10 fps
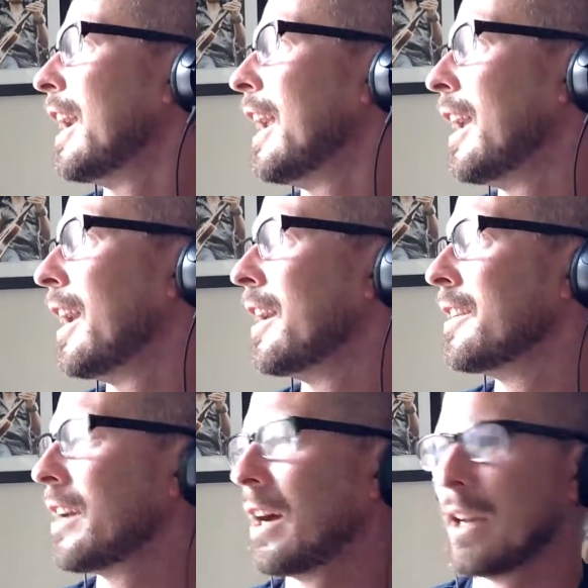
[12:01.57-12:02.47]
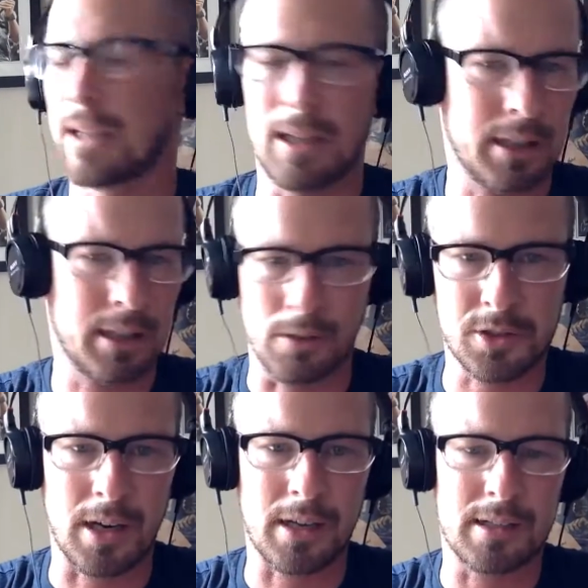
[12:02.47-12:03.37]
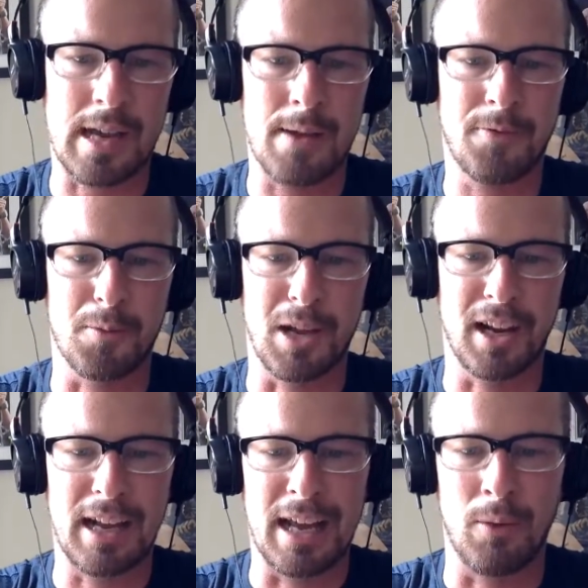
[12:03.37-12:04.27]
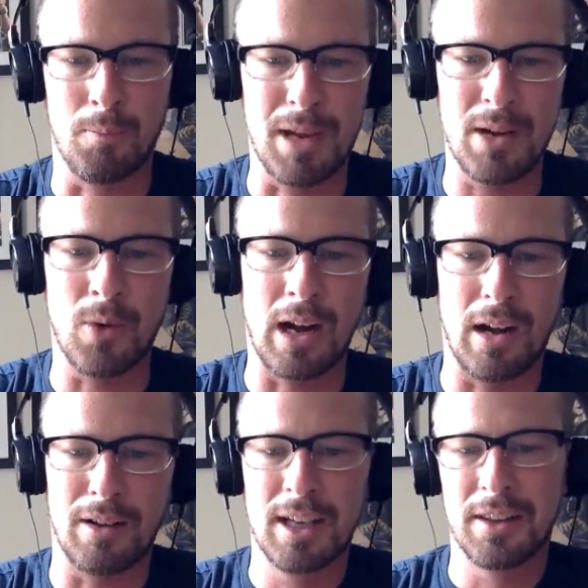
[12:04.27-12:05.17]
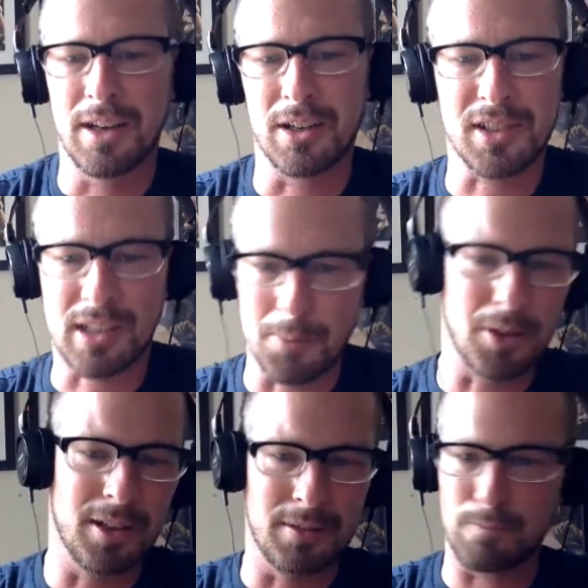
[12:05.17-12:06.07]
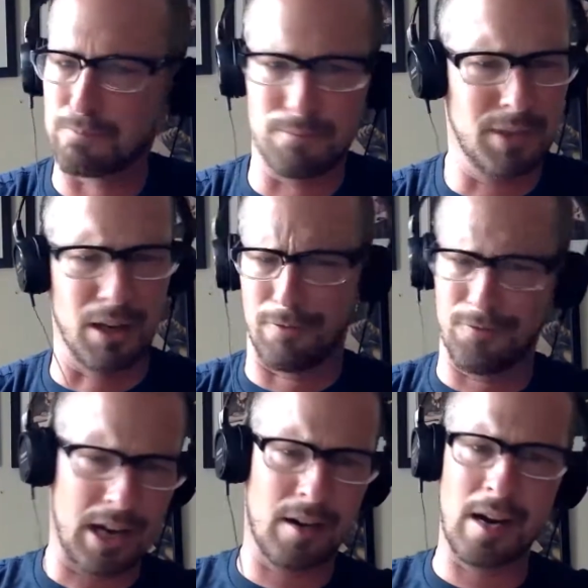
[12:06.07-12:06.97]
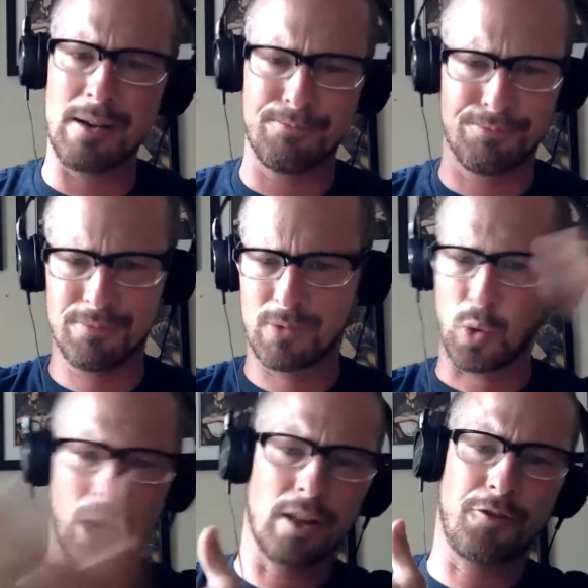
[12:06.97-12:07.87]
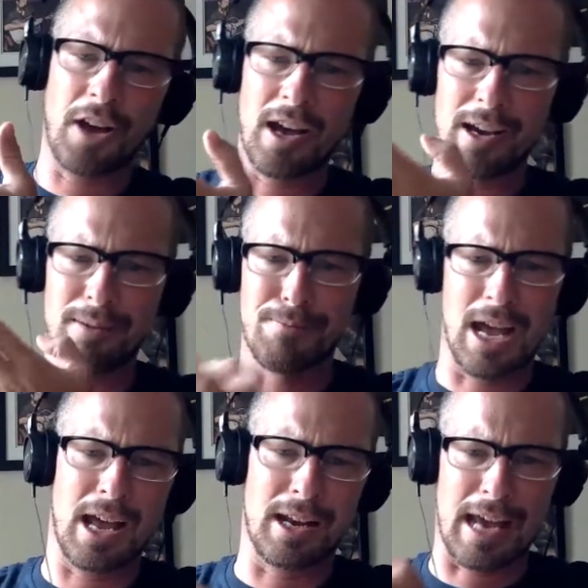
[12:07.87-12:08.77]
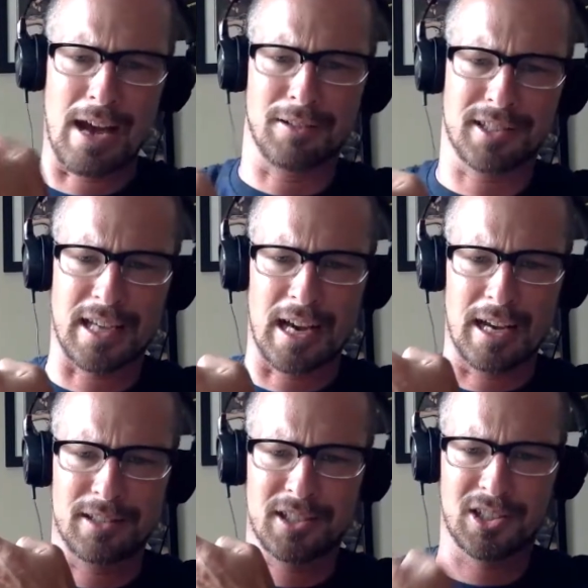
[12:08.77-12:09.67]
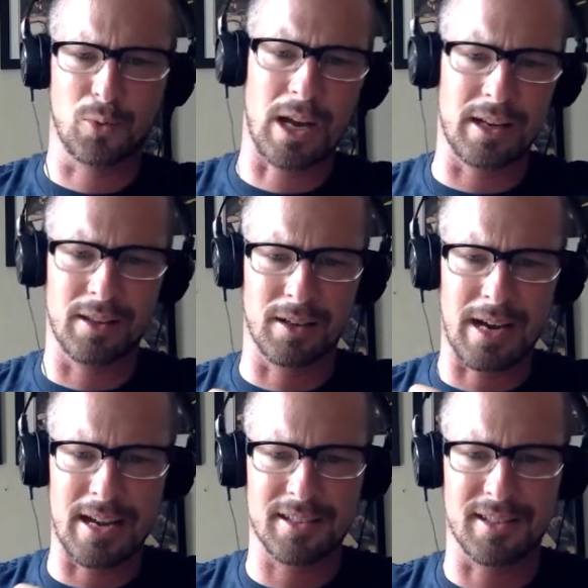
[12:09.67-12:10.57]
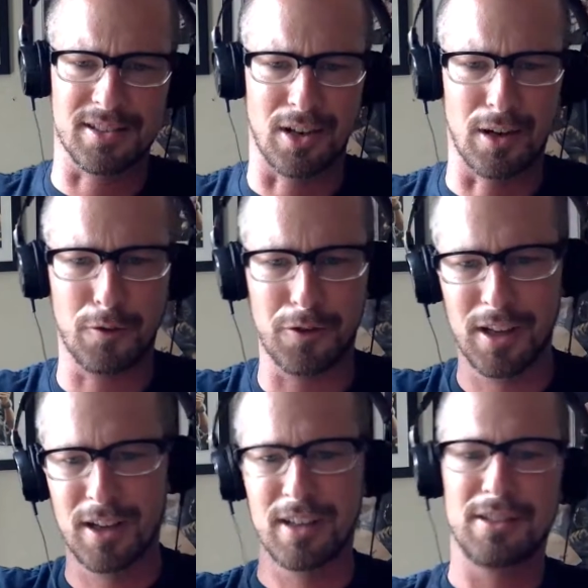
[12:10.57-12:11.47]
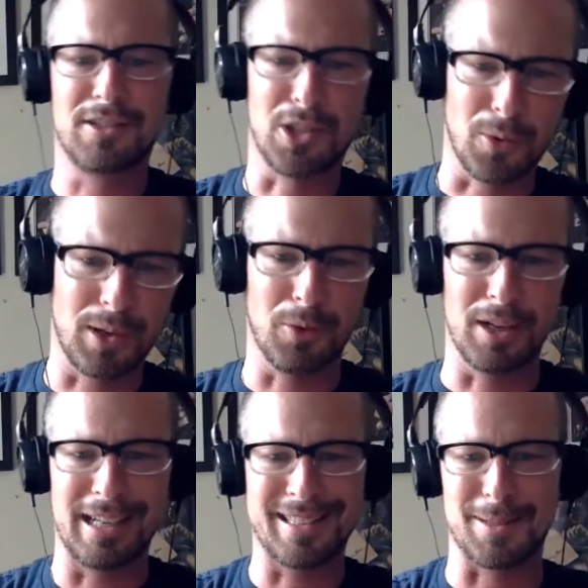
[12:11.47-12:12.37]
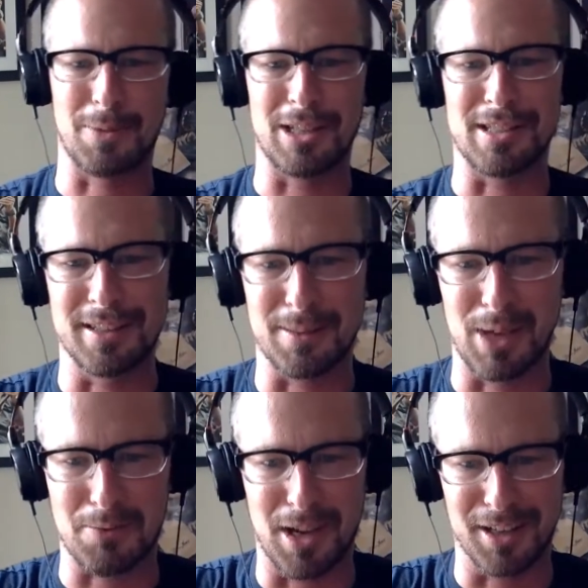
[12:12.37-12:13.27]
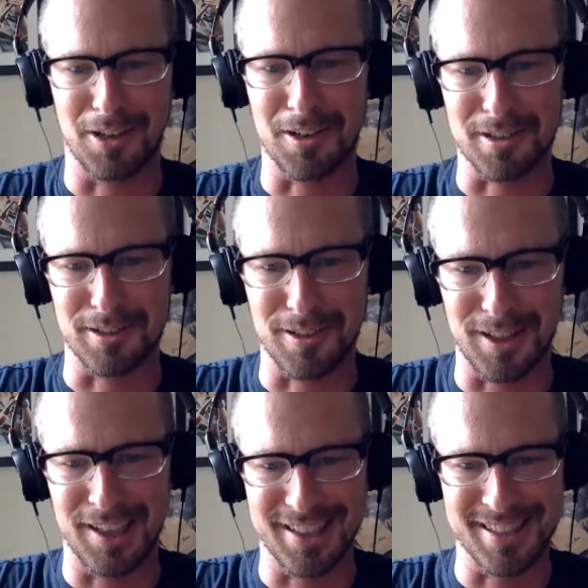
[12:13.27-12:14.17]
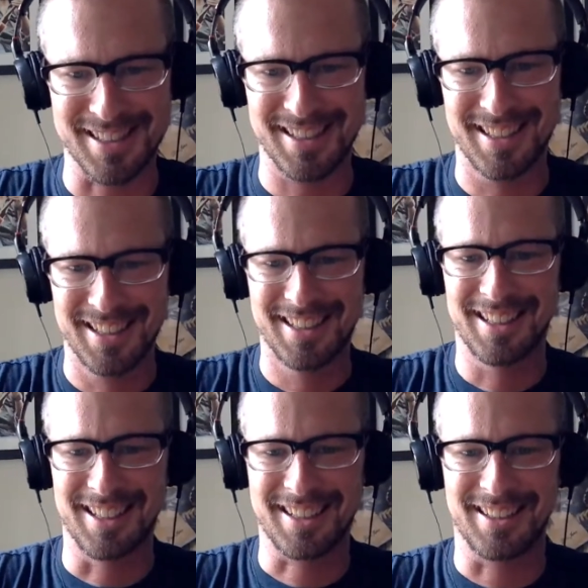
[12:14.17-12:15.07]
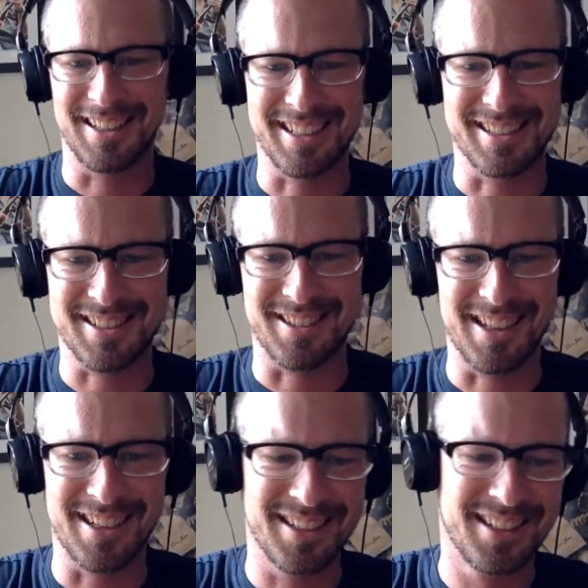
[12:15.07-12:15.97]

And I lost track of time for a minute. And meanwhile, there's a couple of, very qualified men outside sweating their asses off, doing what needs to be done to make my yard look like it's great.